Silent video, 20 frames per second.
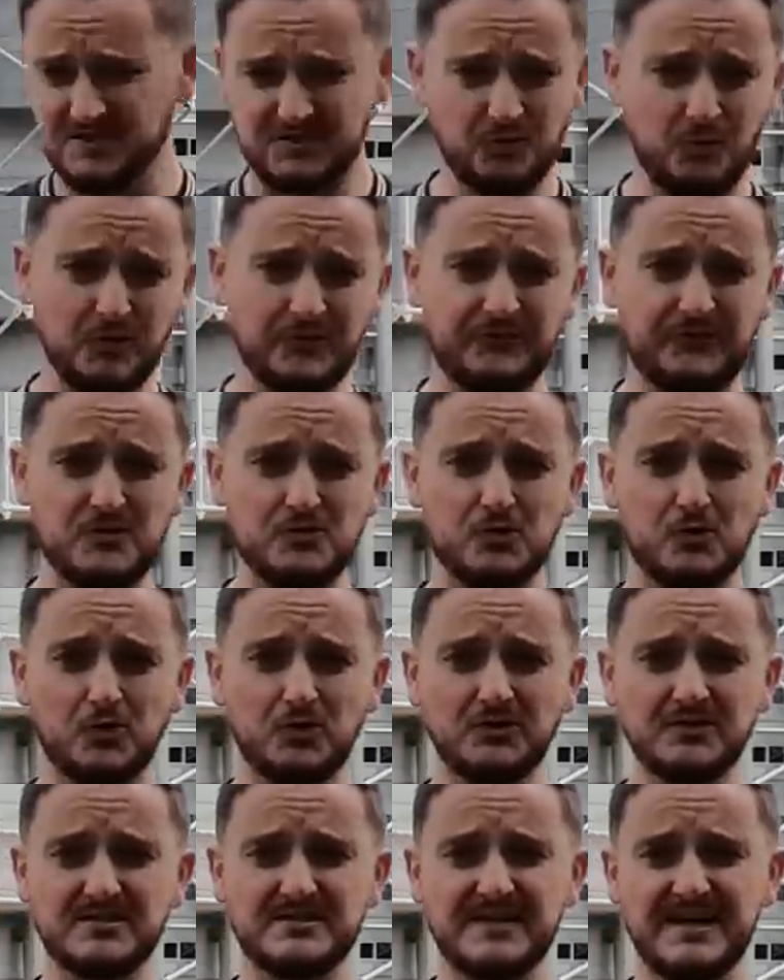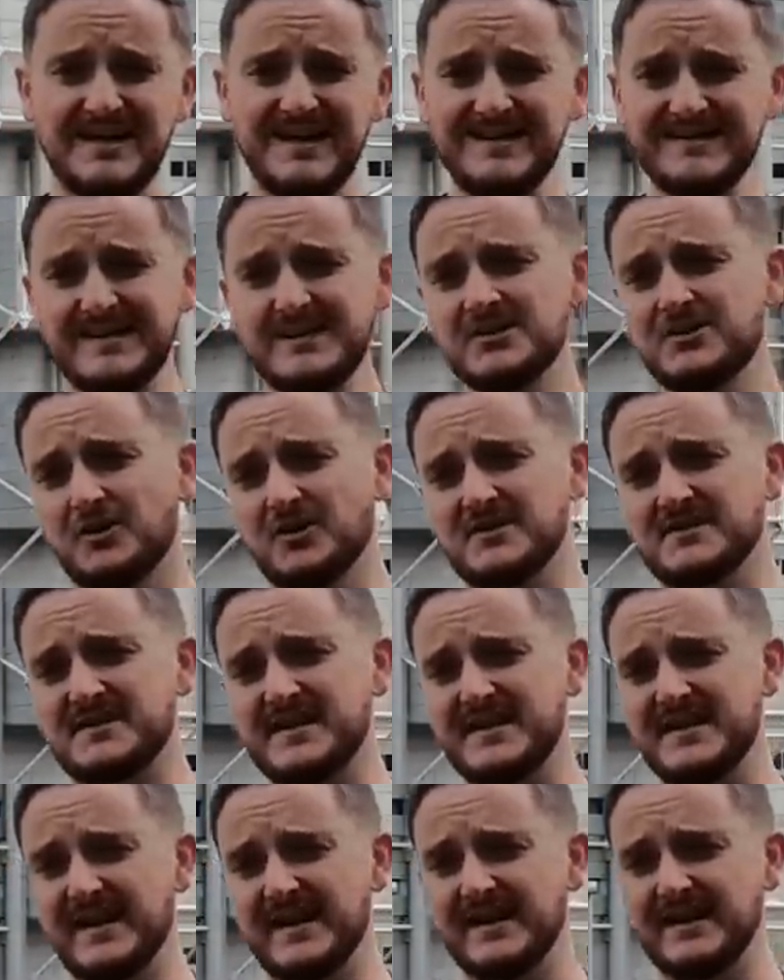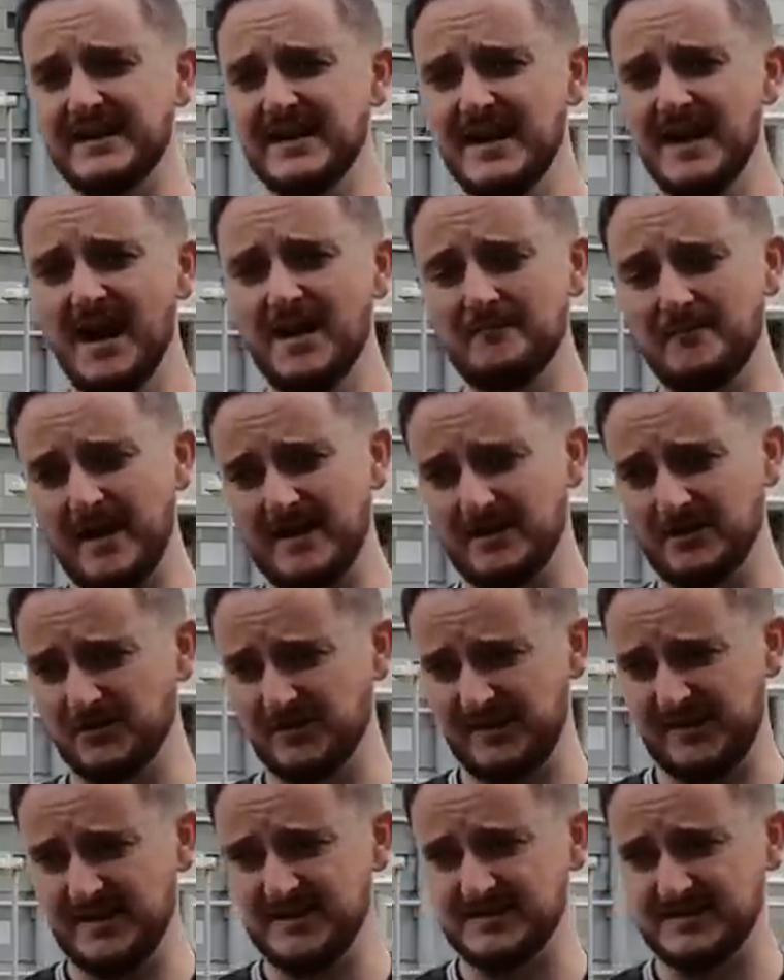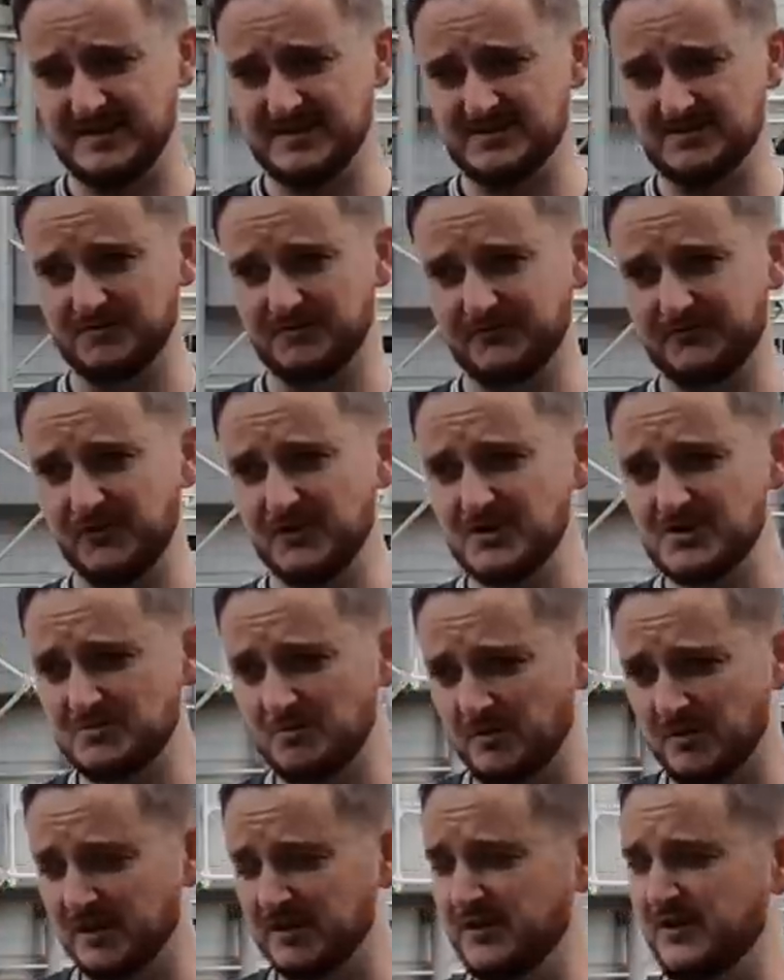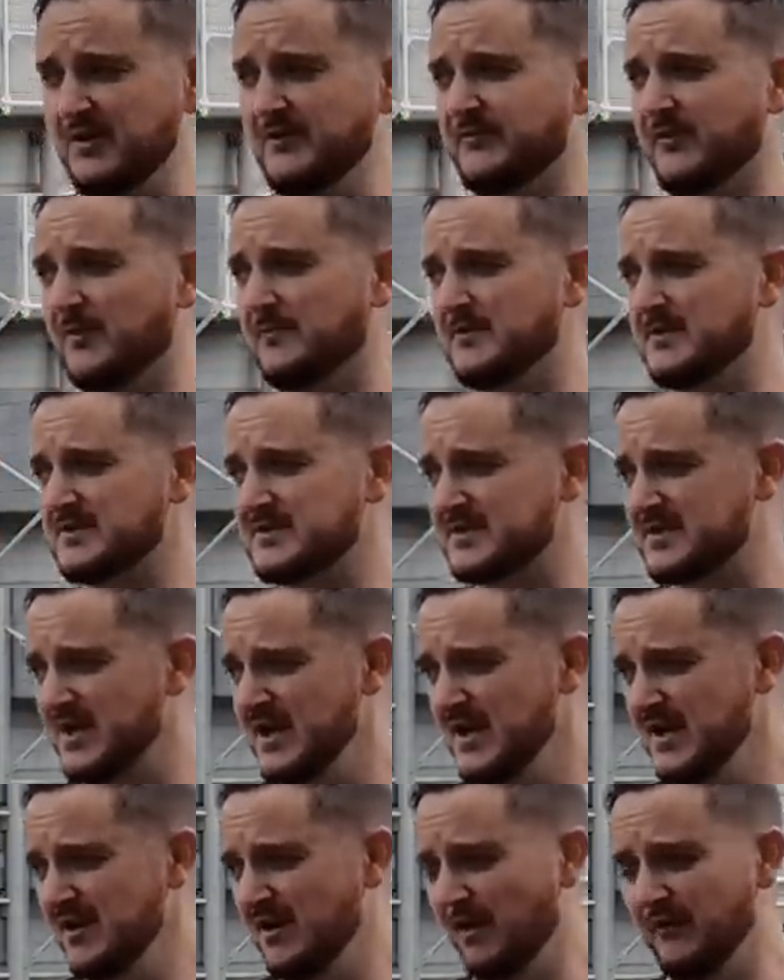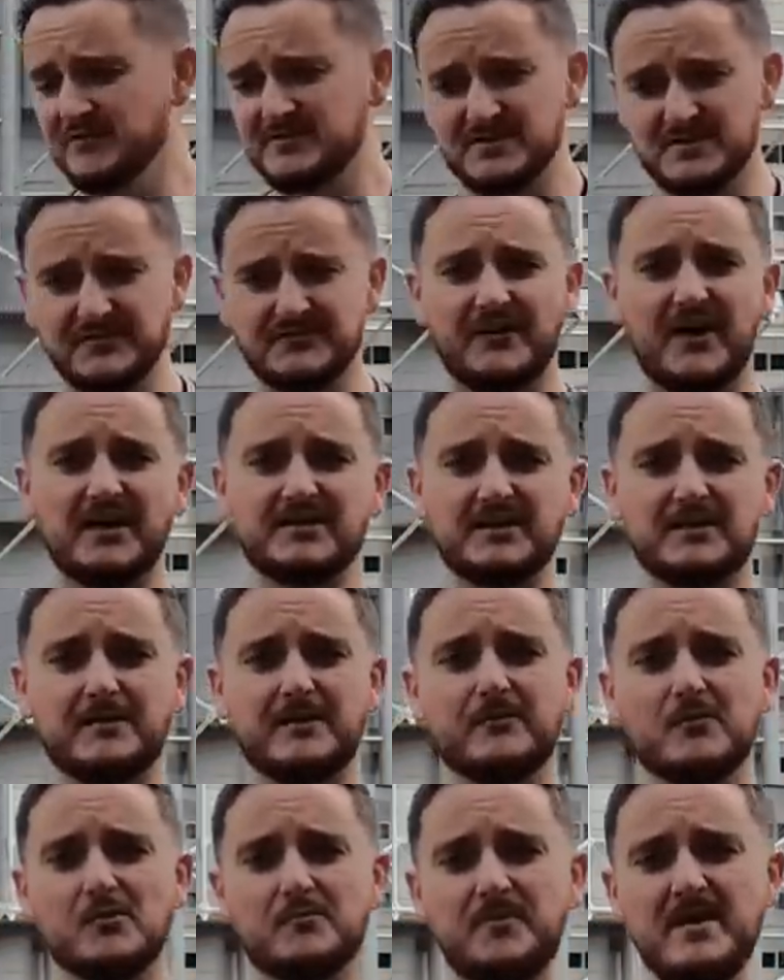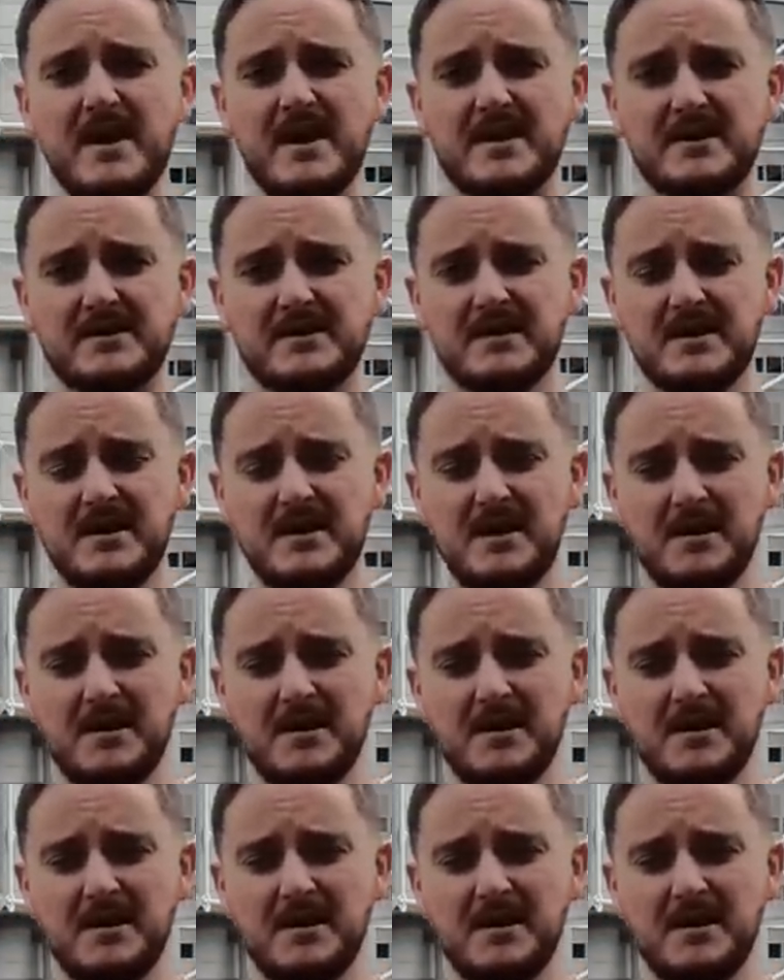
Scored a few goals, didn't concede any, made it look easy. So the first one to learn from is obviously the fact that we were unbeaten.